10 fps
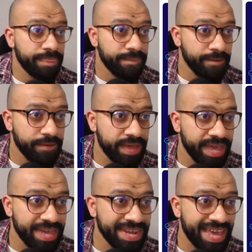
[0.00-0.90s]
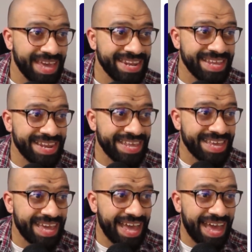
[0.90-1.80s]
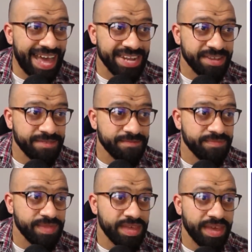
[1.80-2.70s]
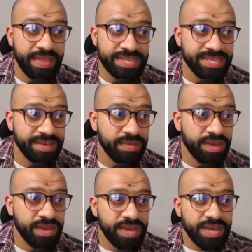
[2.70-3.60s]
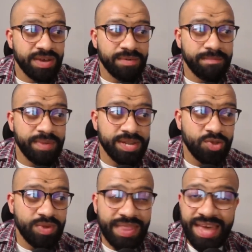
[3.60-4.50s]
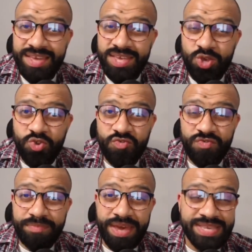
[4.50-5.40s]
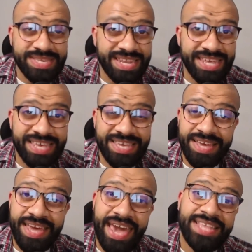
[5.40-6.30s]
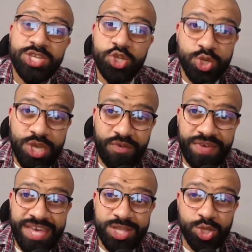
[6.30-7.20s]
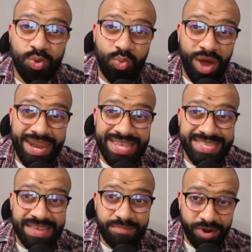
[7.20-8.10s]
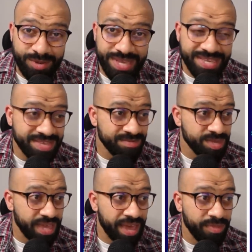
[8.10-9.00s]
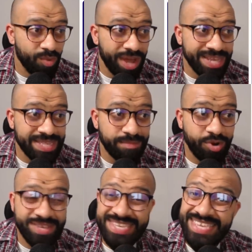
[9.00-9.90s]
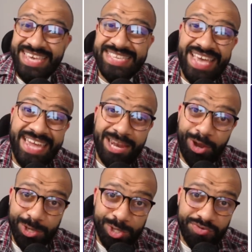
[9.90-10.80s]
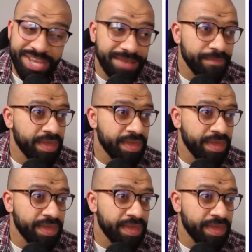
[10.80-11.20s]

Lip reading: Go ahead and click add, and that's it. By doing that, you've basically entered yourself into the whitelisting process, and the whitelisting process is a lottery.